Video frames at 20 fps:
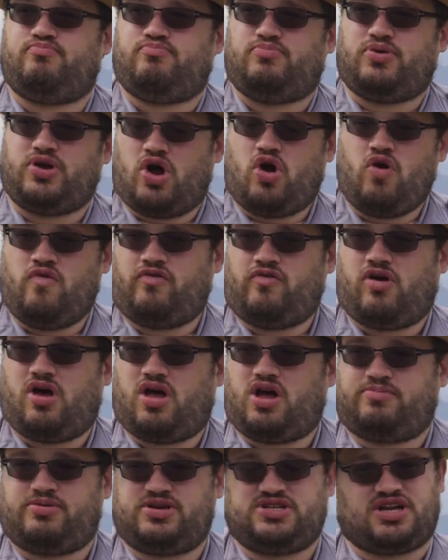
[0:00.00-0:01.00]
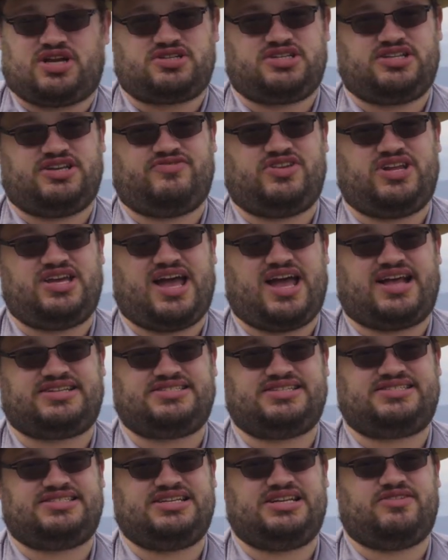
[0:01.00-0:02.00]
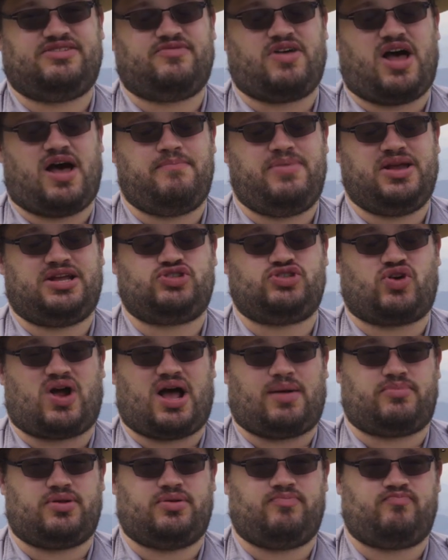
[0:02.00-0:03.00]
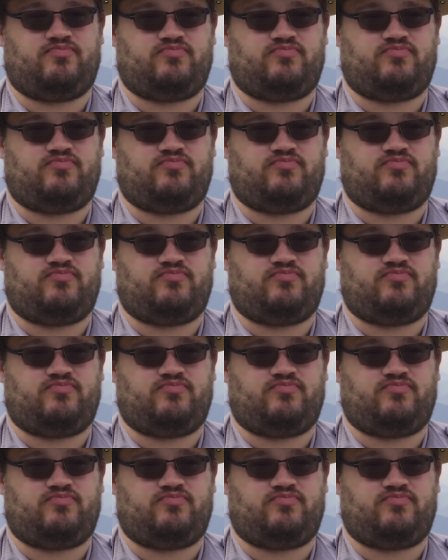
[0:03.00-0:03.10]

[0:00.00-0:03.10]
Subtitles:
But overall, our productivity hasn't seen a big drop.